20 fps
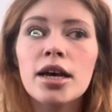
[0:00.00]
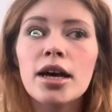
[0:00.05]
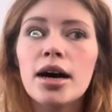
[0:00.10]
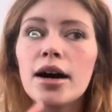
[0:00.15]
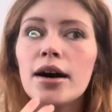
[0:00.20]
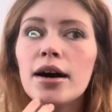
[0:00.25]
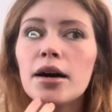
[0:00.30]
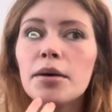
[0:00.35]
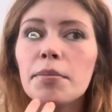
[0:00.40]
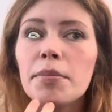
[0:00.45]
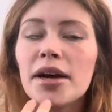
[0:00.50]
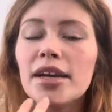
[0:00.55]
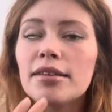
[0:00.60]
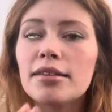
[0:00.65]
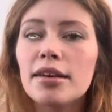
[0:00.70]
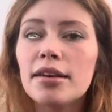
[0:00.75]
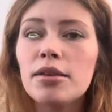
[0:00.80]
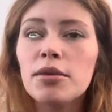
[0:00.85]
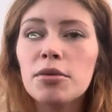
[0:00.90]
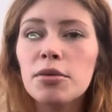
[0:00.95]
By
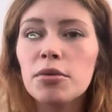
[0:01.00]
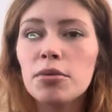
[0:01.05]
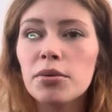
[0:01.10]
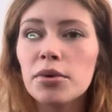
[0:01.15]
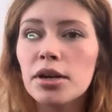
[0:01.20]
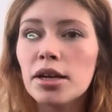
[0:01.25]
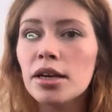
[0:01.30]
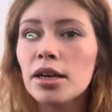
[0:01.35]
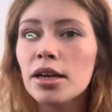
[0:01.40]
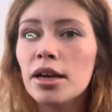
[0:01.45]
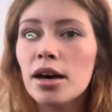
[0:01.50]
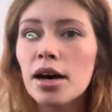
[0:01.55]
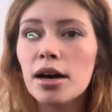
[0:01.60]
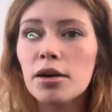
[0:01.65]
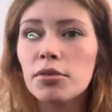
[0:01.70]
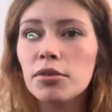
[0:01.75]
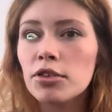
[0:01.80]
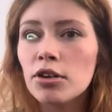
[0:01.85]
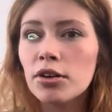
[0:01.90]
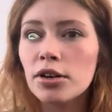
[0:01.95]
day 3, I
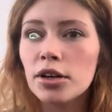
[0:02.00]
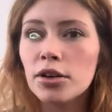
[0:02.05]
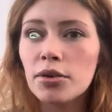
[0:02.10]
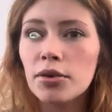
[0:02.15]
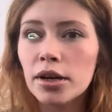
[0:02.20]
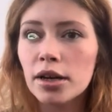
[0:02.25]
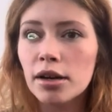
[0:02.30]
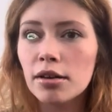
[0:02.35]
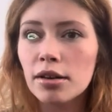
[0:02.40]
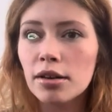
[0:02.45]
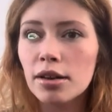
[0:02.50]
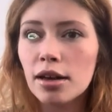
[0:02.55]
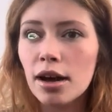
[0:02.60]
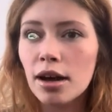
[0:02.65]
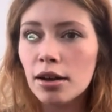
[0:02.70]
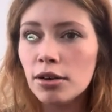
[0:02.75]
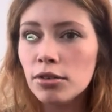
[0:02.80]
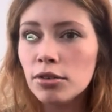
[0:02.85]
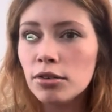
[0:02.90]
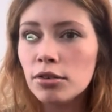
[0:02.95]
was already going out of the
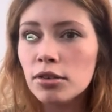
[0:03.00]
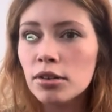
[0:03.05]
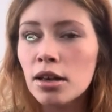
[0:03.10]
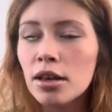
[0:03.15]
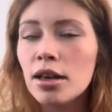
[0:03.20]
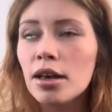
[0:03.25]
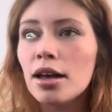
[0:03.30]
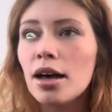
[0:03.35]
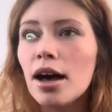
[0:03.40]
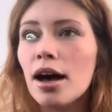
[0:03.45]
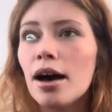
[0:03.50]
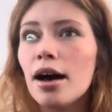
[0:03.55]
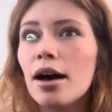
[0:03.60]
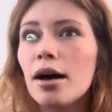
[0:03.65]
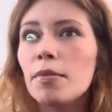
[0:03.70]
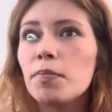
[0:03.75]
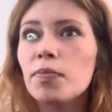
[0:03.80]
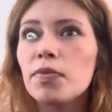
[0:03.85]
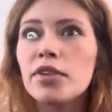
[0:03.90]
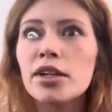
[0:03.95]
house,
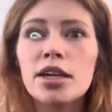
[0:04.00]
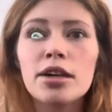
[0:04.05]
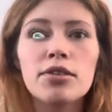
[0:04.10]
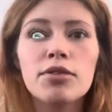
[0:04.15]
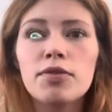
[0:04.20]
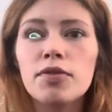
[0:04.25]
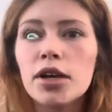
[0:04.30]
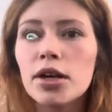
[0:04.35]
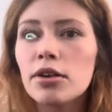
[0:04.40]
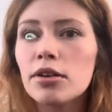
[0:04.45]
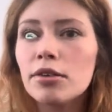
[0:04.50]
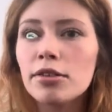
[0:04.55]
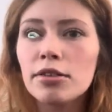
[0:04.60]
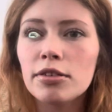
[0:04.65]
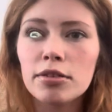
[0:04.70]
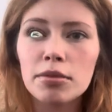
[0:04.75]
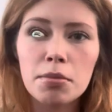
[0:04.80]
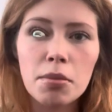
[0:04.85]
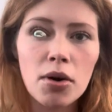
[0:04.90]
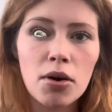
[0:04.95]
just very
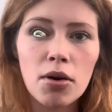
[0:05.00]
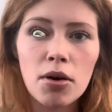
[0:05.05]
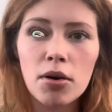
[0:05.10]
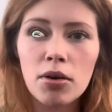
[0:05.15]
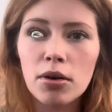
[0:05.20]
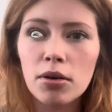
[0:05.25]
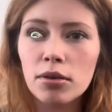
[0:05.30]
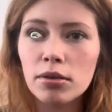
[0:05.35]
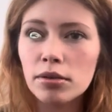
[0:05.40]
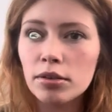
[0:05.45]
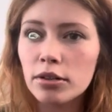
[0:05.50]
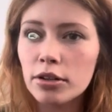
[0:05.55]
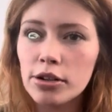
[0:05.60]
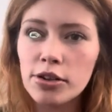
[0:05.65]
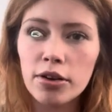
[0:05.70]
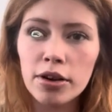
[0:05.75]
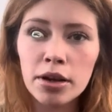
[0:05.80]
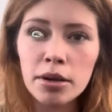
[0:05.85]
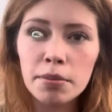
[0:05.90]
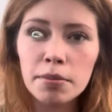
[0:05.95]
small
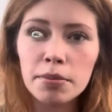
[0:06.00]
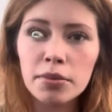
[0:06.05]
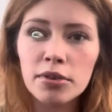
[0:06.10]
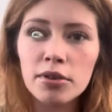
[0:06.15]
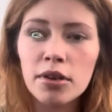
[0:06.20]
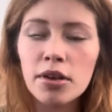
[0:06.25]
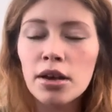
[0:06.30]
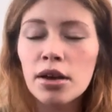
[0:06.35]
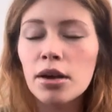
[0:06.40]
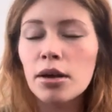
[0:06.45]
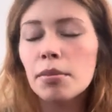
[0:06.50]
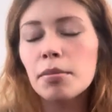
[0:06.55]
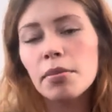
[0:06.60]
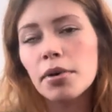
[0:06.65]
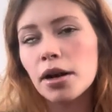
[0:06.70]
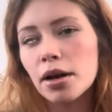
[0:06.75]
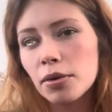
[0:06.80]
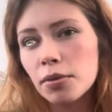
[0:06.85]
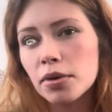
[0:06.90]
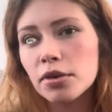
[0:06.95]
trips, but
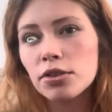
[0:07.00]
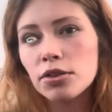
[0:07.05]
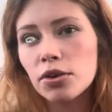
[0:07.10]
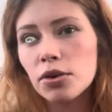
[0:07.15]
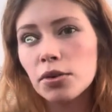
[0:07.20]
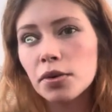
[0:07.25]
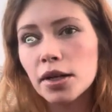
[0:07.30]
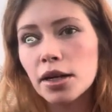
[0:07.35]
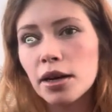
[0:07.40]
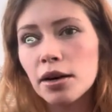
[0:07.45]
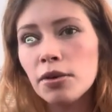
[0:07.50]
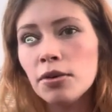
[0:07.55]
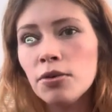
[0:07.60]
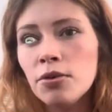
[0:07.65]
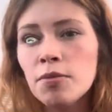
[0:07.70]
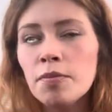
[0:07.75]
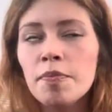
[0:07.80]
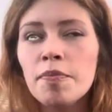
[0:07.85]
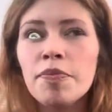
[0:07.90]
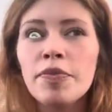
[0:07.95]
I was going out.
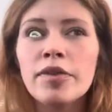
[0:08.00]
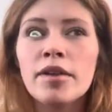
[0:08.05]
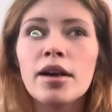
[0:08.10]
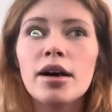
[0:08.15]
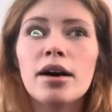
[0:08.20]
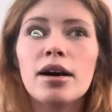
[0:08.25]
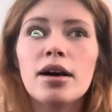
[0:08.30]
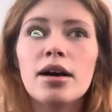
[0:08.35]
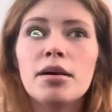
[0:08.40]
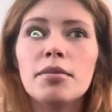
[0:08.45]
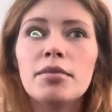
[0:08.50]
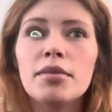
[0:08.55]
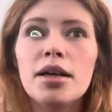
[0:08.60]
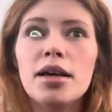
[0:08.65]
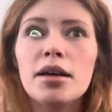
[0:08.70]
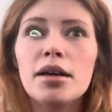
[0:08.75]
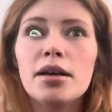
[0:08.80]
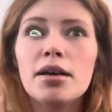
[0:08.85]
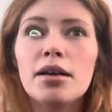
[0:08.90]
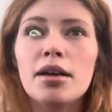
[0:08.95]

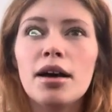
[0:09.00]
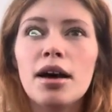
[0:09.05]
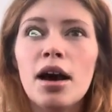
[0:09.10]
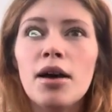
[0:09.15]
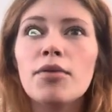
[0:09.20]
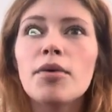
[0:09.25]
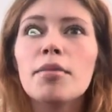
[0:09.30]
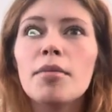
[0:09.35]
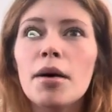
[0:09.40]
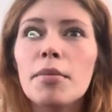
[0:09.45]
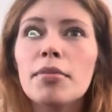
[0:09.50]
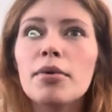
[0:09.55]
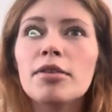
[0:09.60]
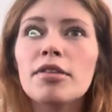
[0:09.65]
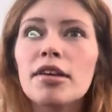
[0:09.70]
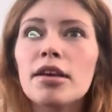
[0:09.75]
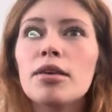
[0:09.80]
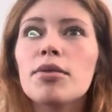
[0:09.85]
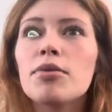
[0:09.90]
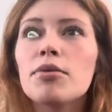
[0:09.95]
I remember
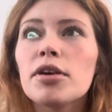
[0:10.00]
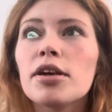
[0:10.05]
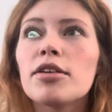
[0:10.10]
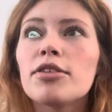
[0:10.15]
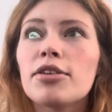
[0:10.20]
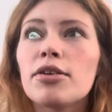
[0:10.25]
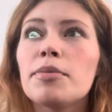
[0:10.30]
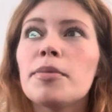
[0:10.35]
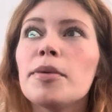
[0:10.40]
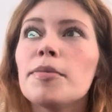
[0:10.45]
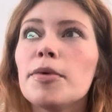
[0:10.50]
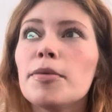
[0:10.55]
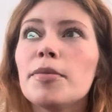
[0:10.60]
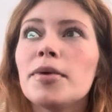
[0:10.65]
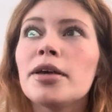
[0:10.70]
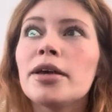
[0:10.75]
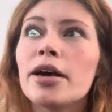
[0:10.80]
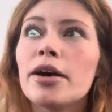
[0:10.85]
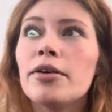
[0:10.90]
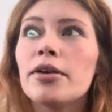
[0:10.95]
day 3 because I remember
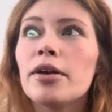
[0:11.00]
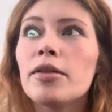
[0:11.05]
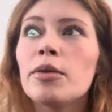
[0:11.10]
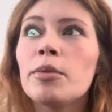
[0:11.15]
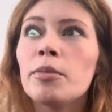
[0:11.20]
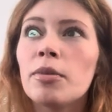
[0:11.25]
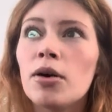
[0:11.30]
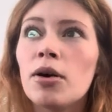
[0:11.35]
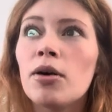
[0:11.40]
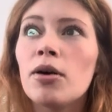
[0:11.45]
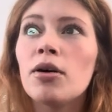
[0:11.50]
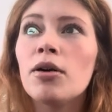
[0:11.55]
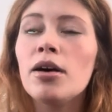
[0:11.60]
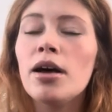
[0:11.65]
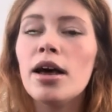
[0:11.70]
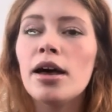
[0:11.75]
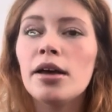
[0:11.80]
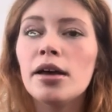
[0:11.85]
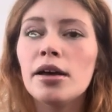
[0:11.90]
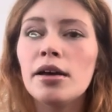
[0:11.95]
being out at the mall
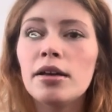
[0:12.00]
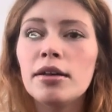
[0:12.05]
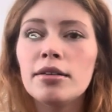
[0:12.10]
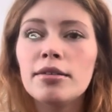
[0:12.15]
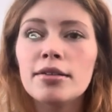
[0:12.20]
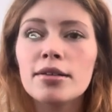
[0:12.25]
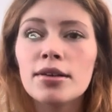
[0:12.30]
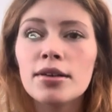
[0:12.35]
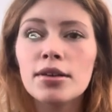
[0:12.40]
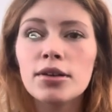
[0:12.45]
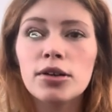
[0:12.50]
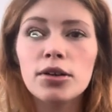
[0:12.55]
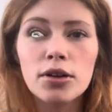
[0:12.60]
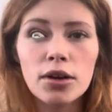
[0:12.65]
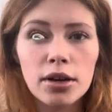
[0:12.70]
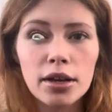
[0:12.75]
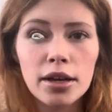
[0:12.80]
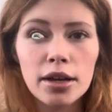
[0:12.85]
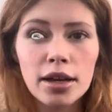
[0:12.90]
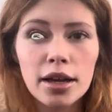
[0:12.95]
and
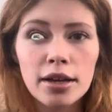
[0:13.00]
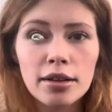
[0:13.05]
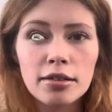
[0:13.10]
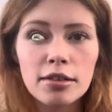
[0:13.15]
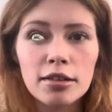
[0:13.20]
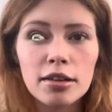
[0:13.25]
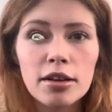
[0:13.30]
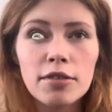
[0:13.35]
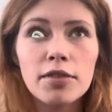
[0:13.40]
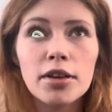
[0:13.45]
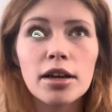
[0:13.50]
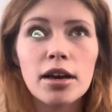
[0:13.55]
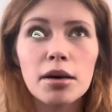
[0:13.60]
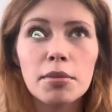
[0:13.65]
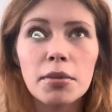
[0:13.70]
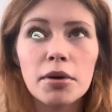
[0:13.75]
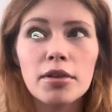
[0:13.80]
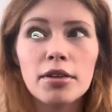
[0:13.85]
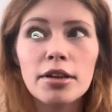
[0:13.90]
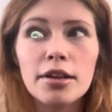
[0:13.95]
looking at stuff like up
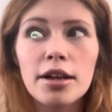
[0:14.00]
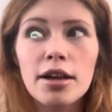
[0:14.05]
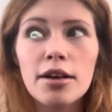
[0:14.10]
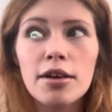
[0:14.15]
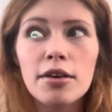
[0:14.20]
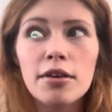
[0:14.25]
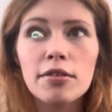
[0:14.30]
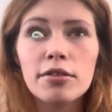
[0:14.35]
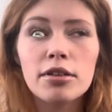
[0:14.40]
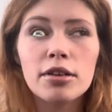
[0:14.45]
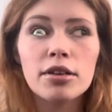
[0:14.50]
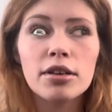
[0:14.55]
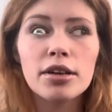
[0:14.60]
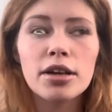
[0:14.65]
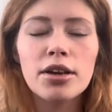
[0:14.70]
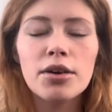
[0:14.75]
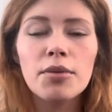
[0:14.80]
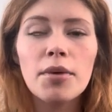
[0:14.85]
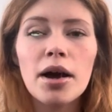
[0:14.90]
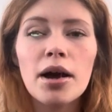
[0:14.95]
on the shelves and
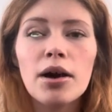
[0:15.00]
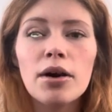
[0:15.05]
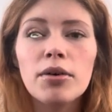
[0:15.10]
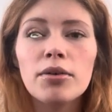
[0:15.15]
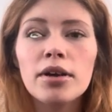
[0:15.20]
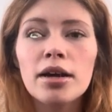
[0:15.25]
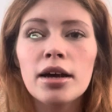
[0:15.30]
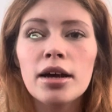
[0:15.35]
looking around